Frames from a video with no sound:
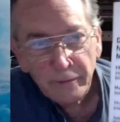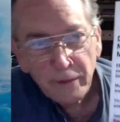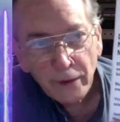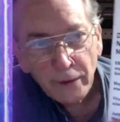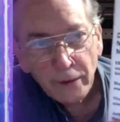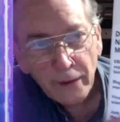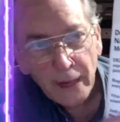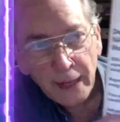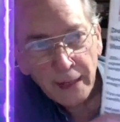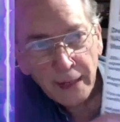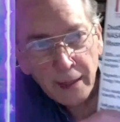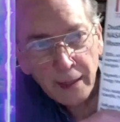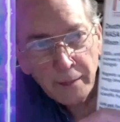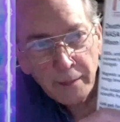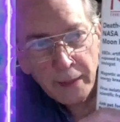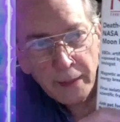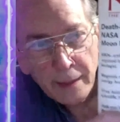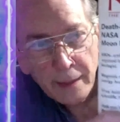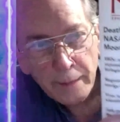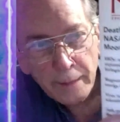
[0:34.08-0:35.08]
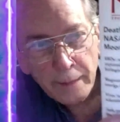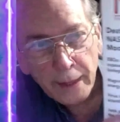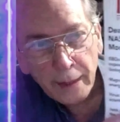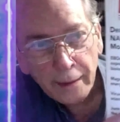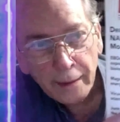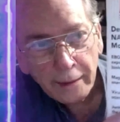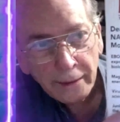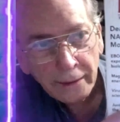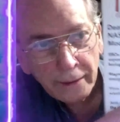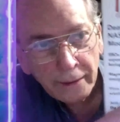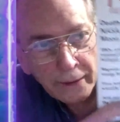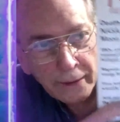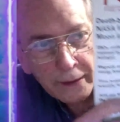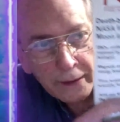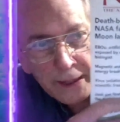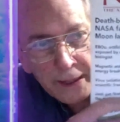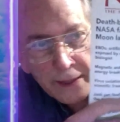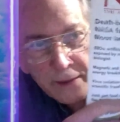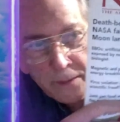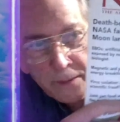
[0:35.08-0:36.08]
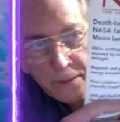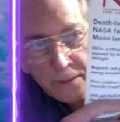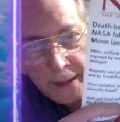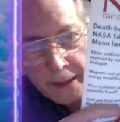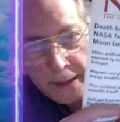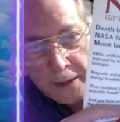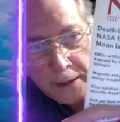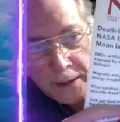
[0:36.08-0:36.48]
got that coming up now. The Deathbed